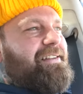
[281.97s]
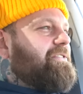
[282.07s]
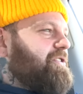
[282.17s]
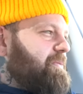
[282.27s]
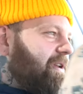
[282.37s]

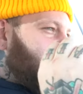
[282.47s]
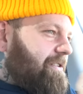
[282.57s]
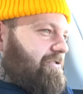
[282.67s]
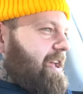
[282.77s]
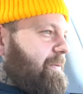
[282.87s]
So many
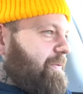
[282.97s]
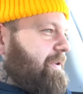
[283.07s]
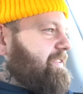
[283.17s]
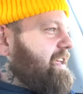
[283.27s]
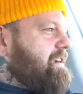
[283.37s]
little jabs I
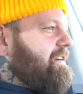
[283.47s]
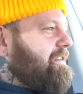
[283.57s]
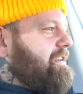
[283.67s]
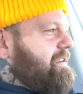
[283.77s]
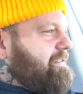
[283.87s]
want to take all
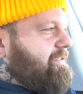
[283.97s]
day.